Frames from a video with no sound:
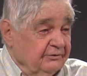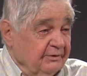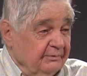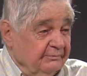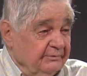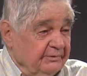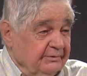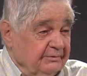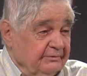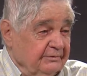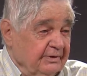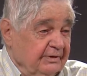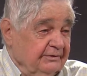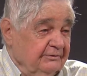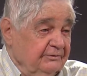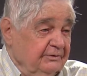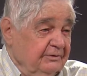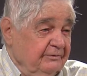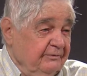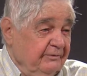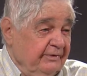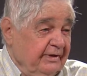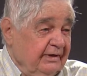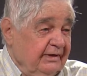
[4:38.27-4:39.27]
I mean, that
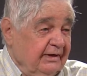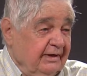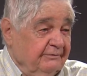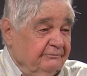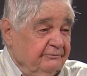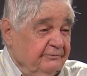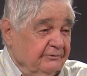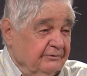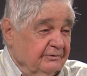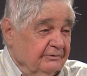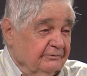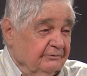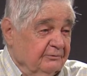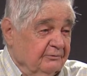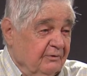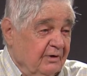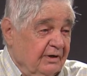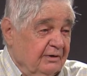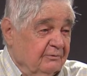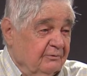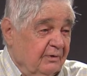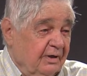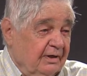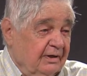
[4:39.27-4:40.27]
you've had that for quite
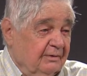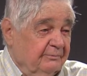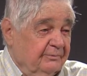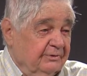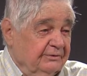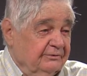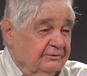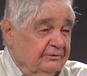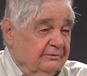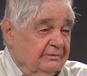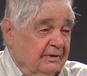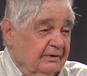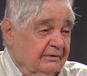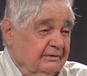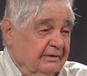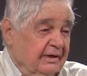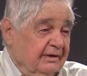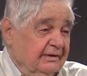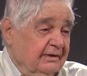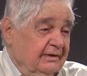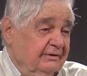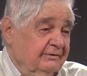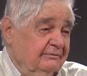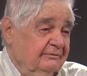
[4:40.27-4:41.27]
a while, but
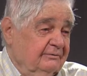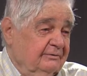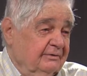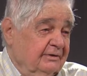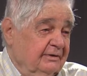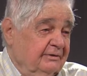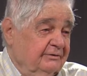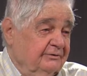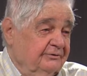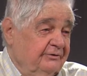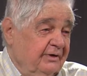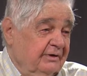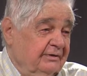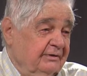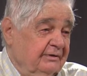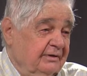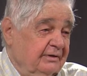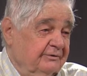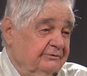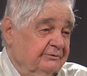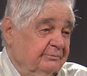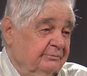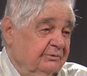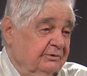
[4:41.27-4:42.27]
I understand you
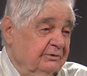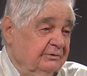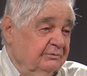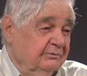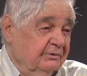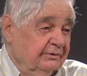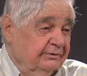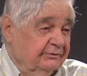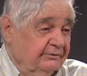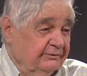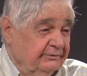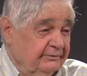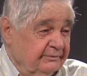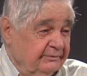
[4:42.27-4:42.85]
have some new ones.